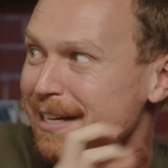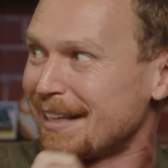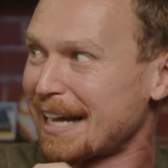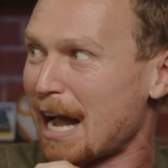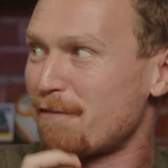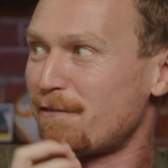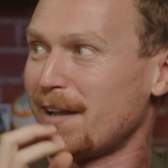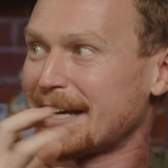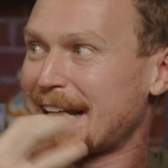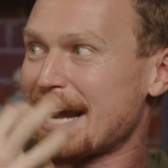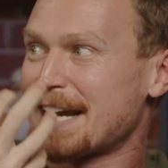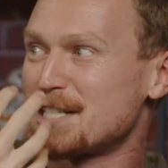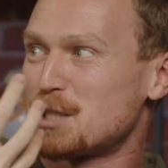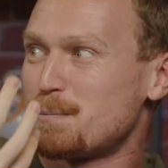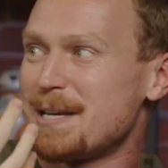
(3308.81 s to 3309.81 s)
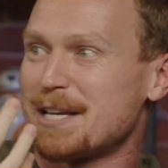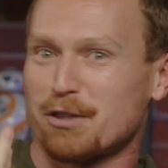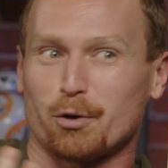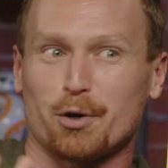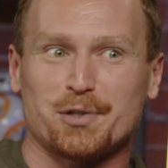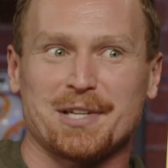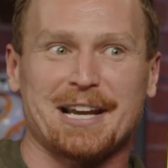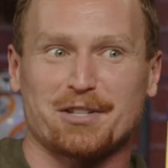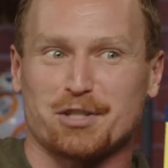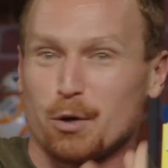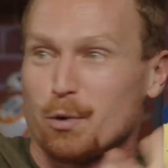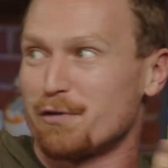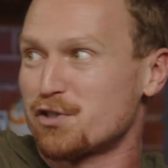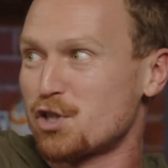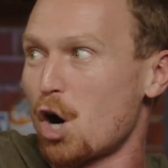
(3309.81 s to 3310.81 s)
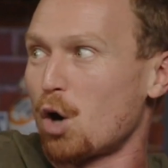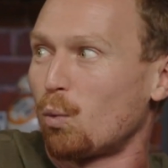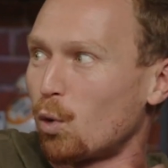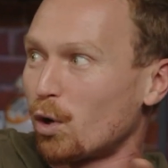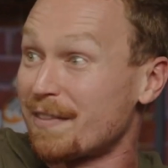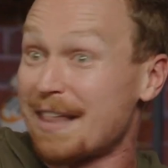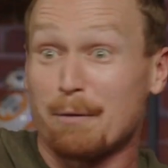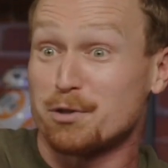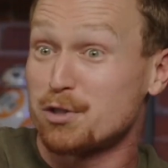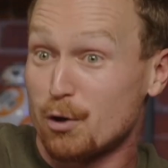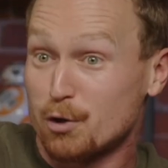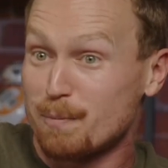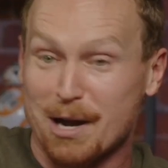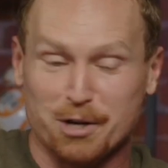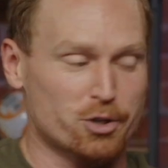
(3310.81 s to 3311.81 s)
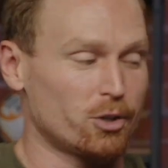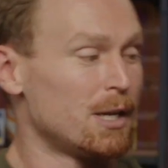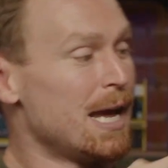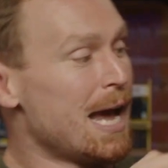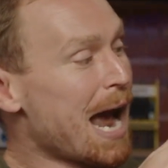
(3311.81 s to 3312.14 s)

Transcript: Like I felt like I could speak the Rosetta Stone of Star Wars, and that was so special.